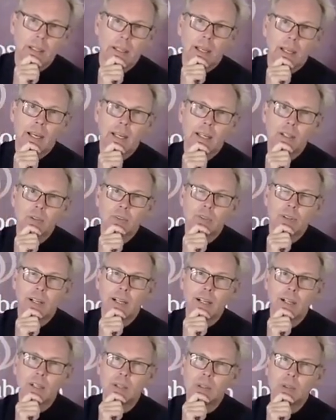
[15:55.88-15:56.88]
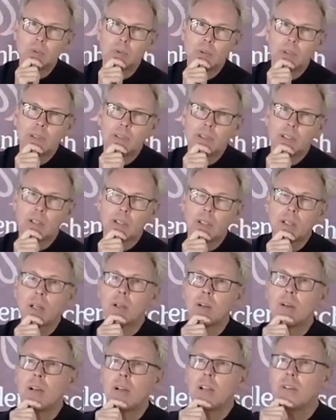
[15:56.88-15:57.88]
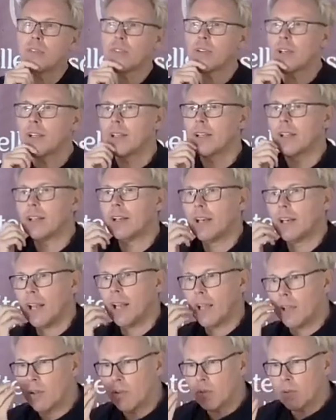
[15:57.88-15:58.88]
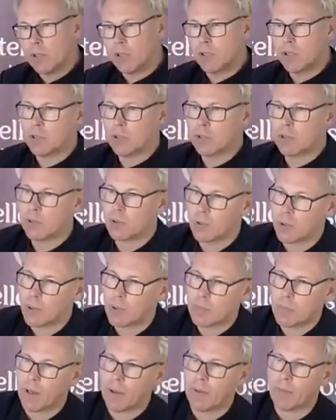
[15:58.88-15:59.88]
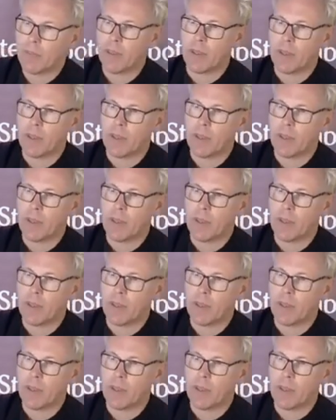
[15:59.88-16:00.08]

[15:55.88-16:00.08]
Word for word: And of how we not only find a language to talk about that,